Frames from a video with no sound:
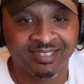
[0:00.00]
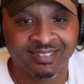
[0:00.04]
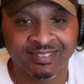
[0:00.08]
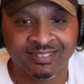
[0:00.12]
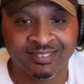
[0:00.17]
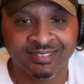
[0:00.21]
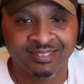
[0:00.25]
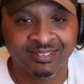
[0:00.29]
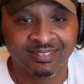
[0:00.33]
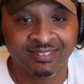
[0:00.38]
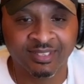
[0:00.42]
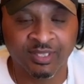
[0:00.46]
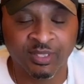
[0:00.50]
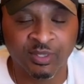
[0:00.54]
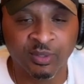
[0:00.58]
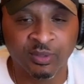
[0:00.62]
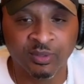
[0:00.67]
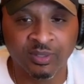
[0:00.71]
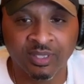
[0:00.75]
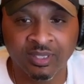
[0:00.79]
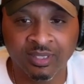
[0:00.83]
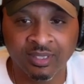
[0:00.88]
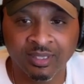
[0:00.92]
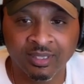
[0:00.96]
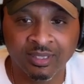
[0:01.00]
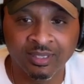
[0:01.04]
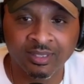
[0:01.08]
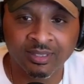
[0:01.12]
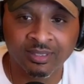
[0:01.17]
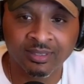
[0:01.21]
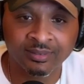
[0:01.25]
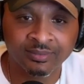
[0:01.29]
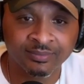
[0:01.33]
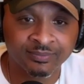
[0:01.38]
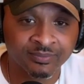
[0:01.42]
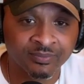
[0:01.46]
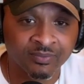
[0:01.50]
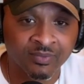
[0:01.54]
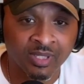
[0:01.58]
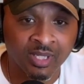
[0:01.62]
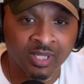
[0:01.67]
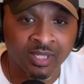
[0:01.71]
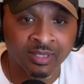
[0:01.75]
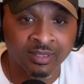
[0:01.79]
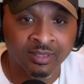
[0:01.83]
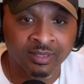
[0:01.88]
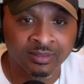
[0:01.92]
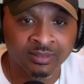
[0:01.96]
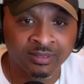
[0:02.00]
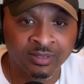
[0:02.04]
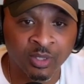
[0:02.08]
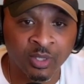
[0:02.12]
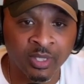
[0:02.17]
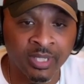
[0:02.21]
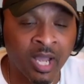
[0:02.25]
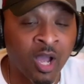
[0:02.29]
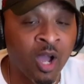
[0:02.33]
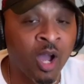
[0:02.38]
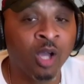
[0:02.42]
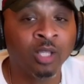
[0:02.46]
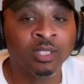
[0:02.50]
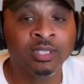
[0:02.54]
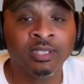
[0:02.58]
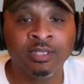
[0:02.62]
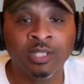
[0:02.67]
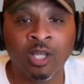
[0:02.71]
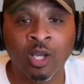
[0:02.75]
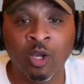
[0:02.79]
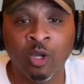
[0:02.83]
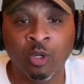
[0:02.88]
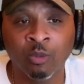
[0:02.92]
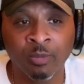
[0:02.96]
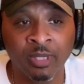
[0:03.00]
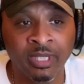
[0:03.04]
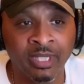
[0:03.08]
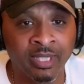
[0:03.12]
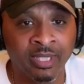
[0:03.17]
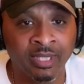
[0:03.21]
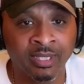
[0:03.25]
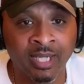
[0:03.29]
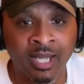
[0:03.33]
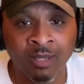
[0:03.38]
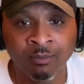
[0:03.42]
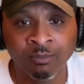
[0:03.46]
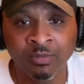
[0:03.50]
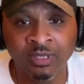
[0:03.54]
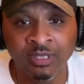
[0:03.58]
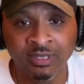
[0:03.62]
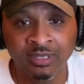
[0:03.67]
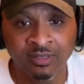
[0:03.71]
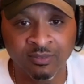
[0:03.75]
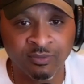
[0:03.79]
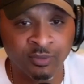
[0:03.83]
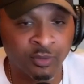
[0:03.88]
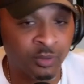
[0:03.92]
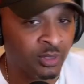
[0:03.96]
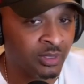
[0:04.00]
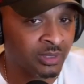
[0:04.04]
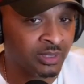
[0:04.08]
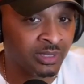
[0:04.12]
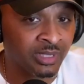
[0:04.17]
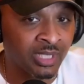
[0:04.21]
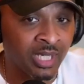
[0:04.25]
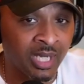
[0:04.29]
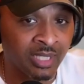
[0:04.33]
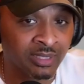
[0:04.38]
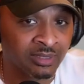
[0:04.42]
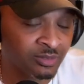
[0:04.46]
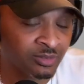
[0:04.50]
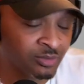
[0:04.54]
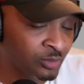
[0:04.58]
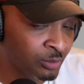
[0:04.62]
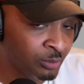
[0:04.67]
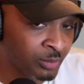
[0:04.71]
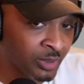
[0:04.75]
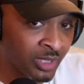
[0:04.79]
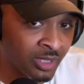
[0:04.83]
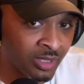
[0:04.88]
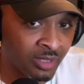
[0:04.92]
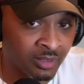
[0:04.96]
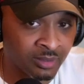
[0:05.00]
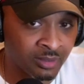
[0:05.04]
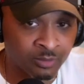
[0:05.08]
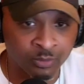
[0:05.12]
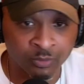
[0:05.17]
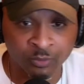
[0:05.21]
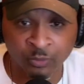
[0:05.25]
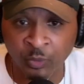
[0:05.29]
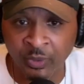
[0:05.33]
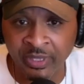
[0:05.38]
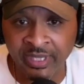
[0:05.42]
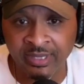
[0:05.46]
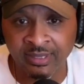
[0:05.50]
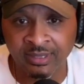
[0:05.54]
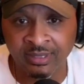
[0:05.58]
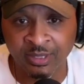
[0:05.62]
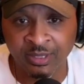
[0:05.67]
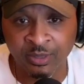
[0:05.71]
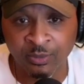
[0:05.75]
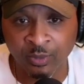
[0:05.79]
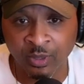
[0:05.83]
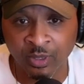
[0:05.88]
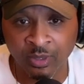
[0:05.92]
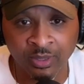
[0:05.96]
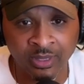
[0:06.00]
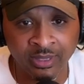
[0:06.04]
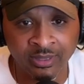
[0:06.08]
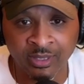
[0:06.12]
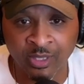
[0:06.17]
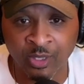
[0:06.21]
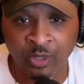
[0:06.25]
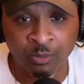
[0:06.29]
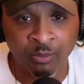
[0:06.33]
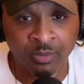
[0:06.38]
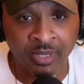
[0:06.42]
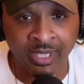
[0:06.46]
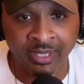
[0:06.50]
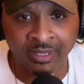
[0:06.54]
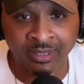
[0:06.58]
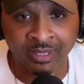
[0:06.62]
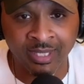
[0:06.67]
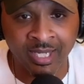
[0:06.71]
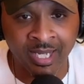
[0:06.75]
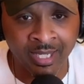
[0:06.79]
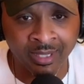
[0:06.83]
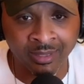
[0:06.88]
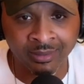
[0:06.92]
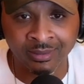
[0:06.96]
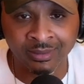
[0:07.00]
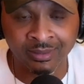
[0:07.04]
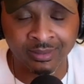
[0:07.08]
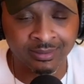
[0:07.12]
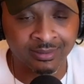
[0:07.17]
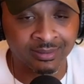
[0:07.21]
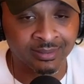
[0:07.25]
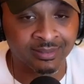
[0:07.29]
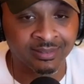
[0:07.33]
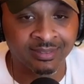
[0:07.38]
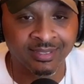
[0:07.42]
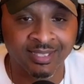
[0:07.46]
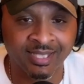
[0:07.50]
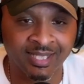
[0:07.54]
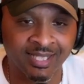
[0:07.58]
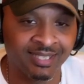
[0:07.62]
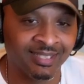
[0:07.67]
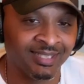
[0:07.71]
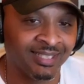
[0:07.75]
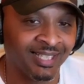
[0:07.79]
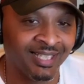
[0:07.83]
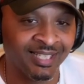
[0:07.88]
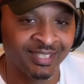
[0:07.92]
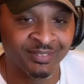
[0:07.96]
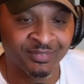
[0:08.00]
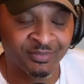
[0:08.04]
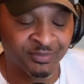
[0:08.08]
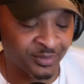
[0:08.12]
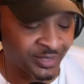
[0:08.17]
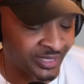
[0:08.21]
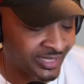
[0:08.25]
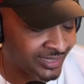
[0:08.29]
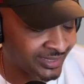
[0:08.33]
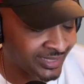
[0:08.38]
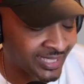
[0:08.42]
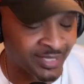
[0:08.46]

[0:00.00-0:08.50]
So So all in all, man, I'm looking forward to college football week 0. It don't matter. I listen. I had a friend